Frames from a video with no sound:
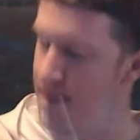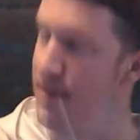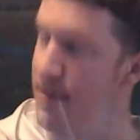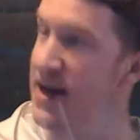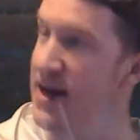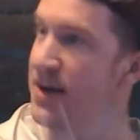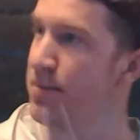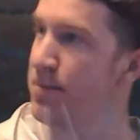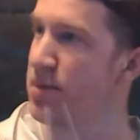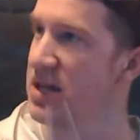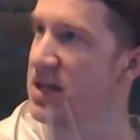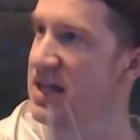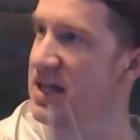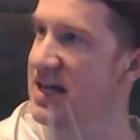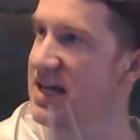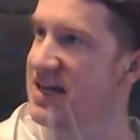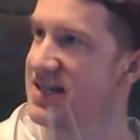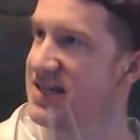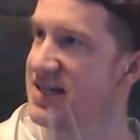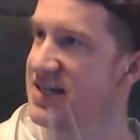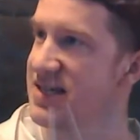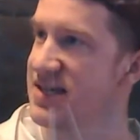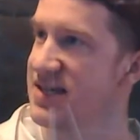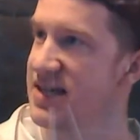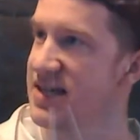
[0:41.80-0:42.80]
Beta
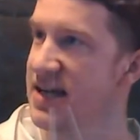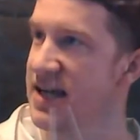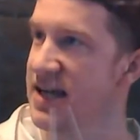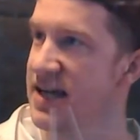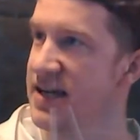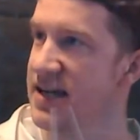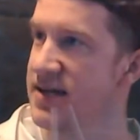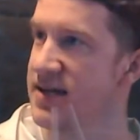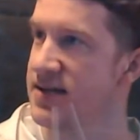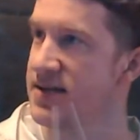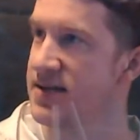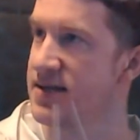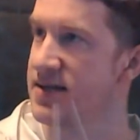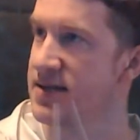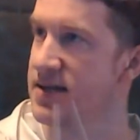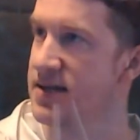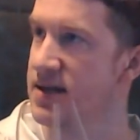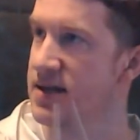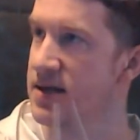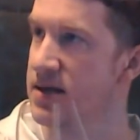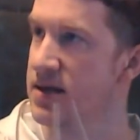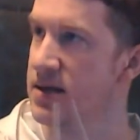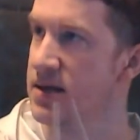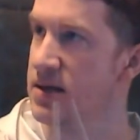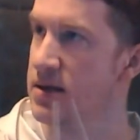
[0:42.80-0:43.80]
plus is
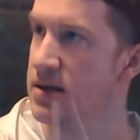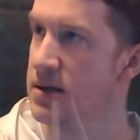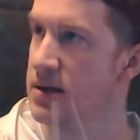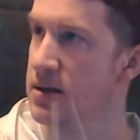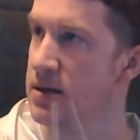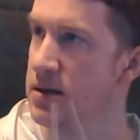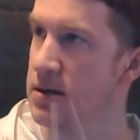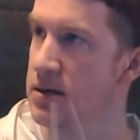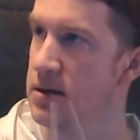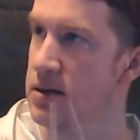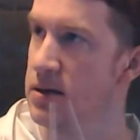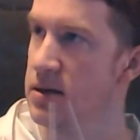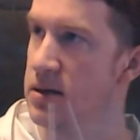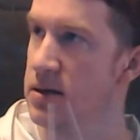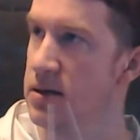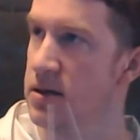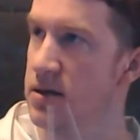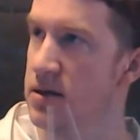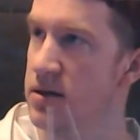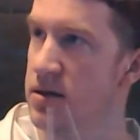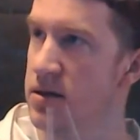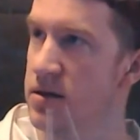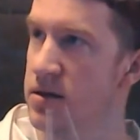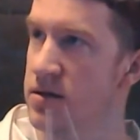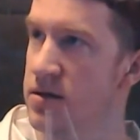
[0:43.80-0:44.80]

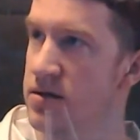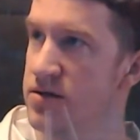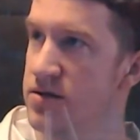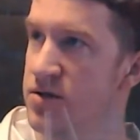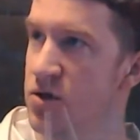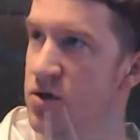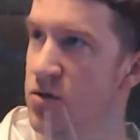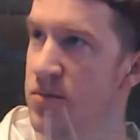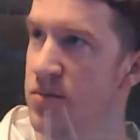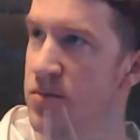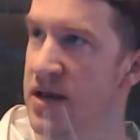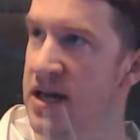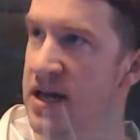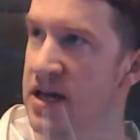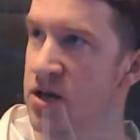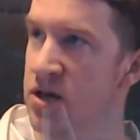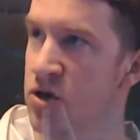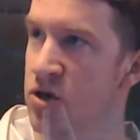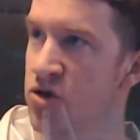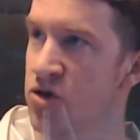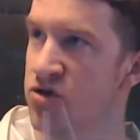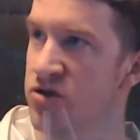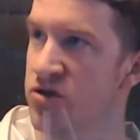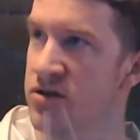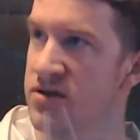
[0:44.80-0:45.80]
too many
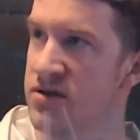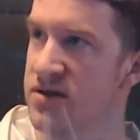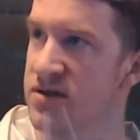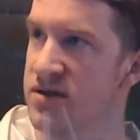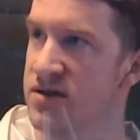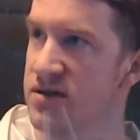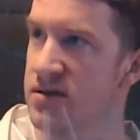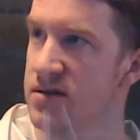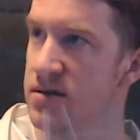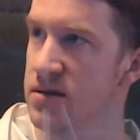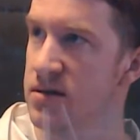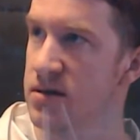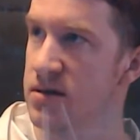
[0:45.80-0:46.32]
neutrons.